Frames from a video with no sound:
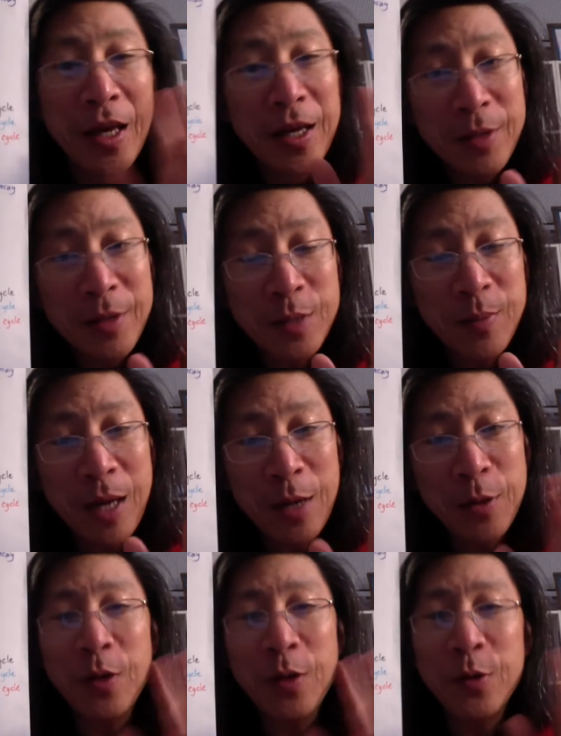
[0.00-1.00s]
Doesn't
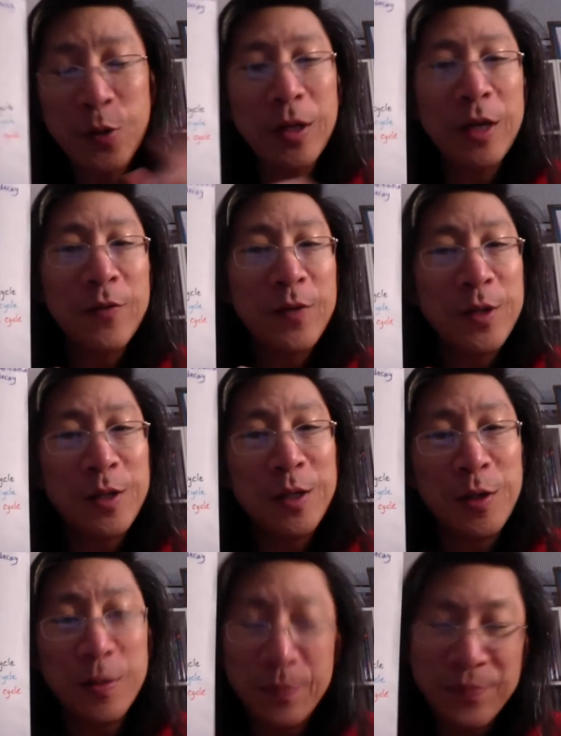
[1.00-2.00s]
matter though. It's okay if you didn't
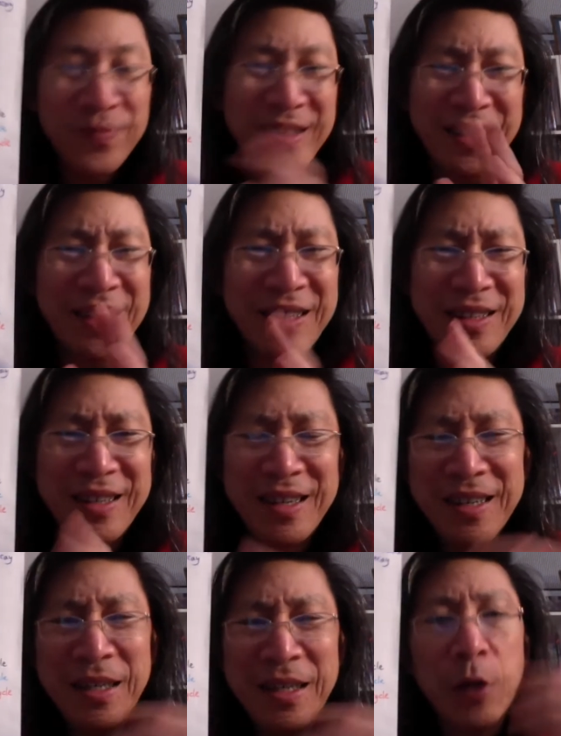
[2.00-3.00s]
hear it.
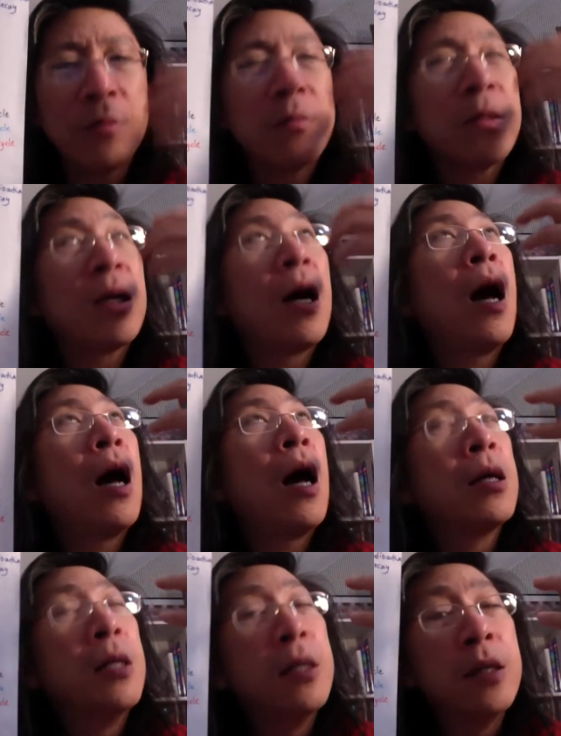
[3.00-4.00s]

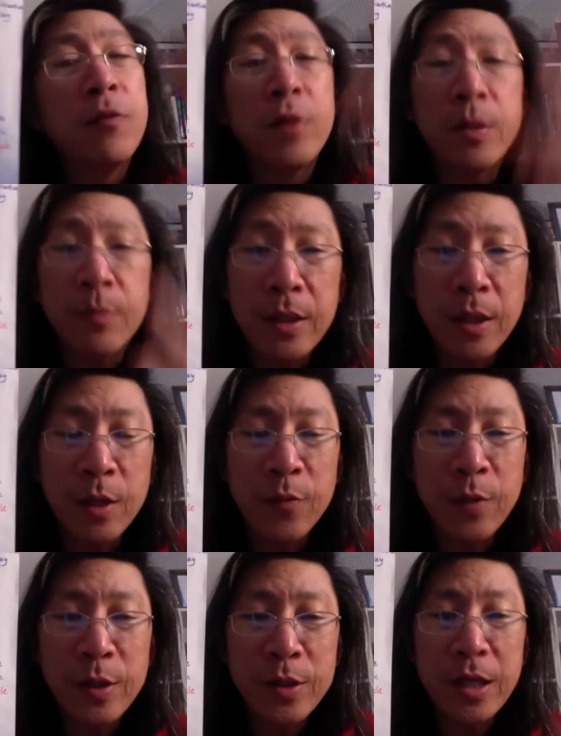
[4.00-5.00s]
Cognitively might not have
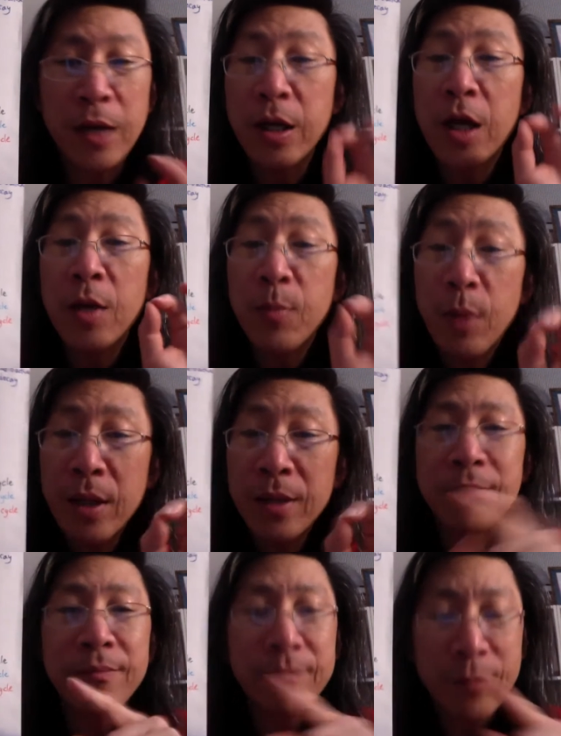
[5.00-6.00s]
made a sound, but
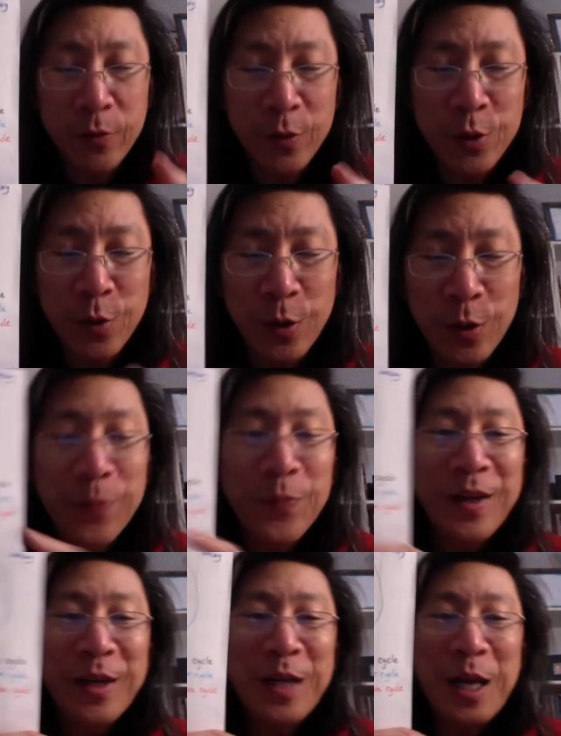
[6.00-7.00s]
different story.
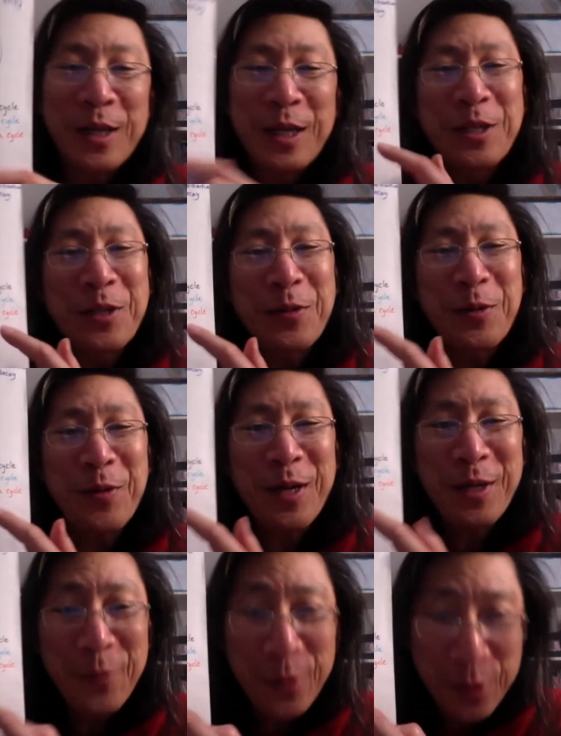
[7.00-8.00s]
Again, so we wind
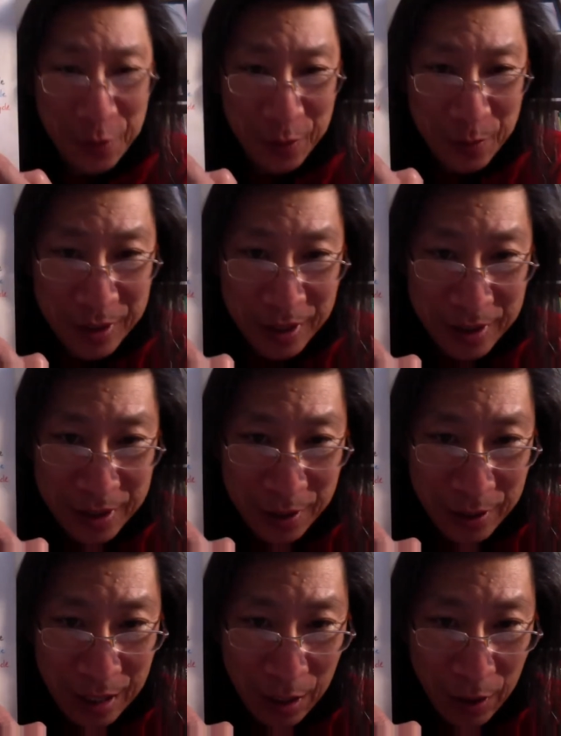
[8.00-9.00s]
up with a circumstance here
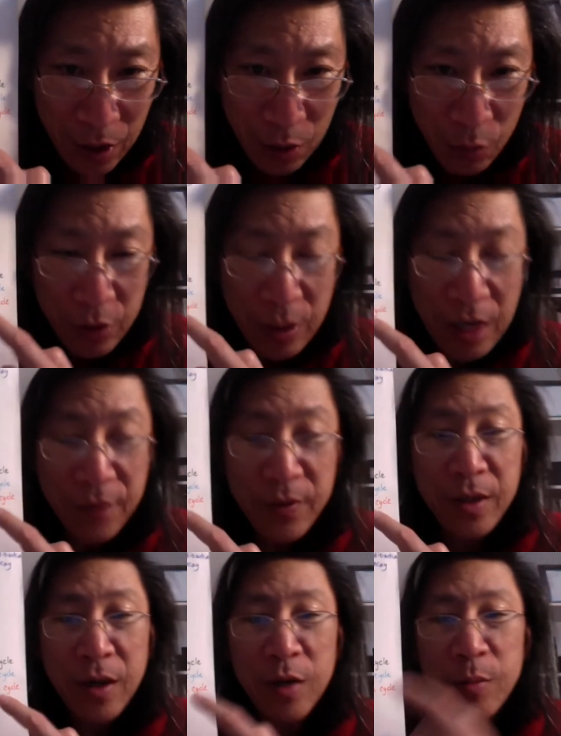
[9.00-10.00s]
now where you have the
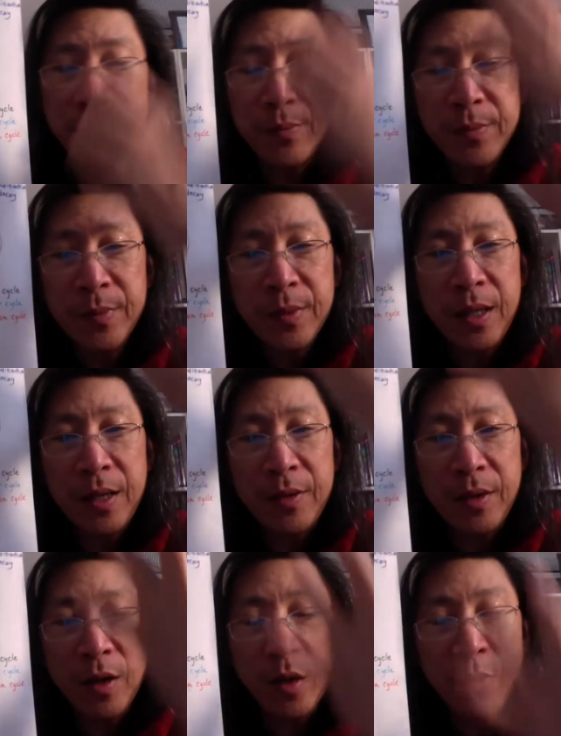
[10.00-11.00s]
carbon and the
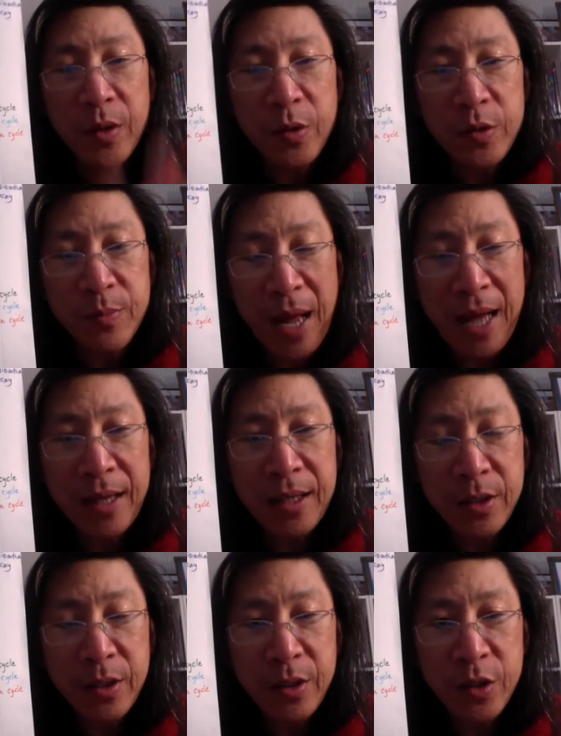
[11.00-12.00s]
carbon goes back
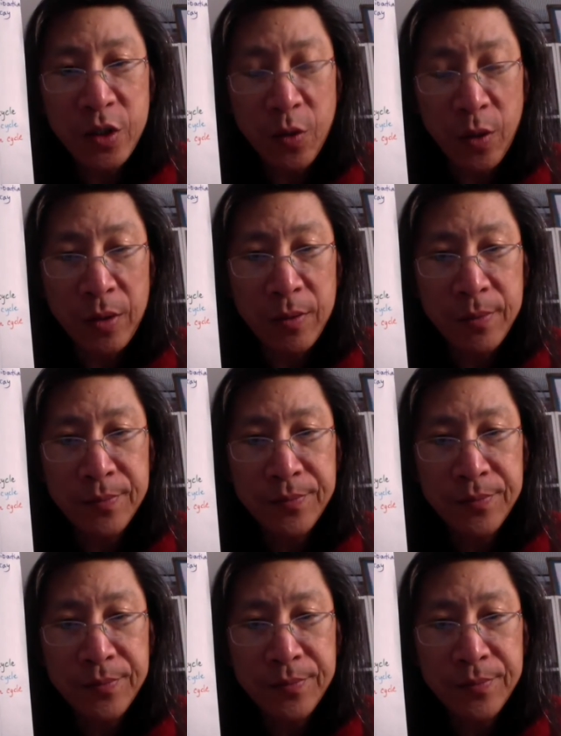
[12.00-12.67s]
into the soil,